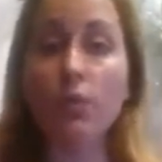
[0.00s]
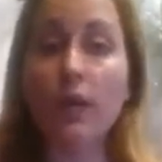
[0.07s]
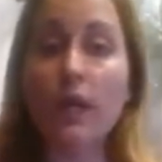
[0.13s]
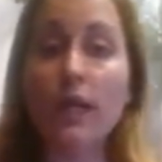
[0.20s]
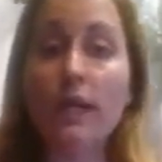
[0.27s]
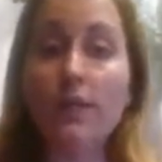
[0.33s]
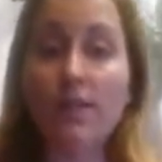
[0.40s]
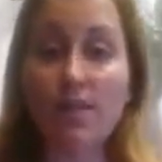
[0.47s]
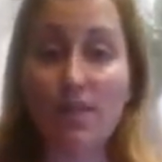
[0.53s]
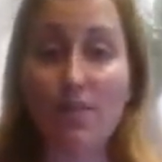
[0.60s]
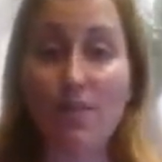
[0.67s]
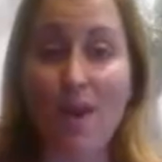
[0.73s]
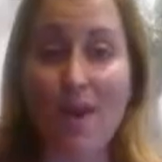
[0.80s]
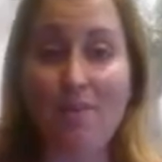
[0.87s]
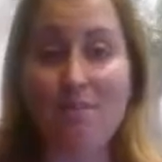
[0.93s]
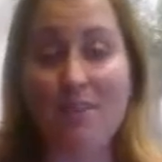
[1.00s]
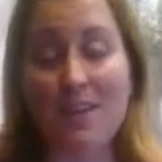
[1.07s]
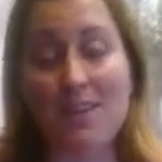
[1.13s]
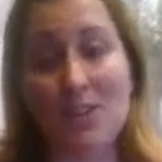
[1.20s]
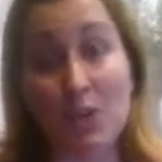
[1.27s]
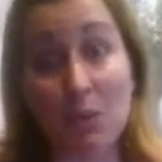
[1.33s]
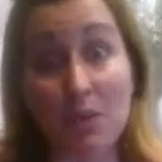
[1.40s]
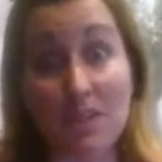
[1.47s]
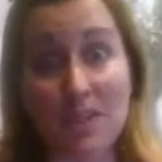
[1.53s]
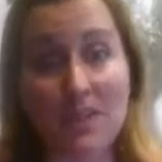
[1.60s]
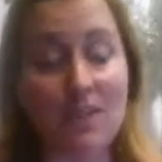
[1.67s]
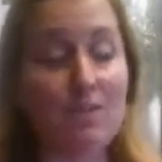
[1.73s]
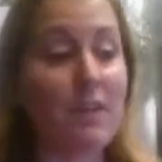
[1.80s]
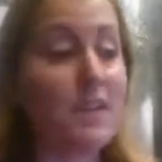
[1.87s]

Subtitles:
really thrive into your business.